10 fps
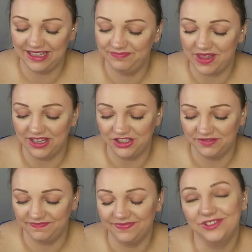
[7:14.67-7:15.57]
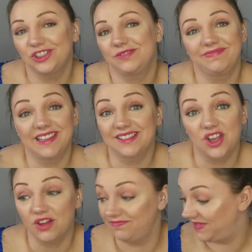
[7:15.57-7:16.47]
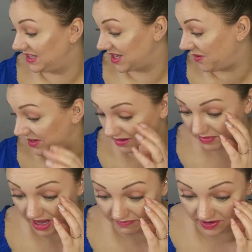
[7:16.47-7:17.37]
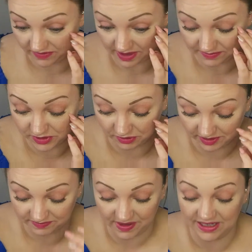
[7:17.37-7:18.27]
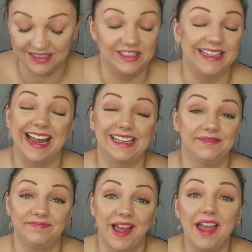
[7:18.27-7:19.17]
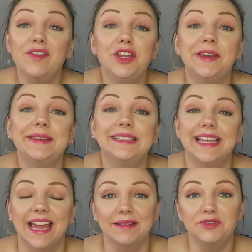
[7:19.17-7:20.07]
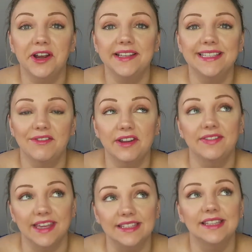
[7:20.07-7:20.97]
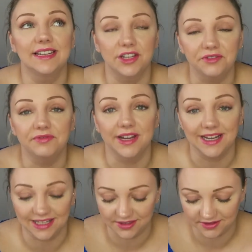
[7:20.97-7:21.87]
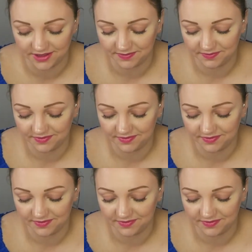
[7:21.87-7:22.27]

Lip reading: It's gone. I'm getting rid of it. I'm sorry. I haven't used it and I'm trying to get rid of things that I don't really use.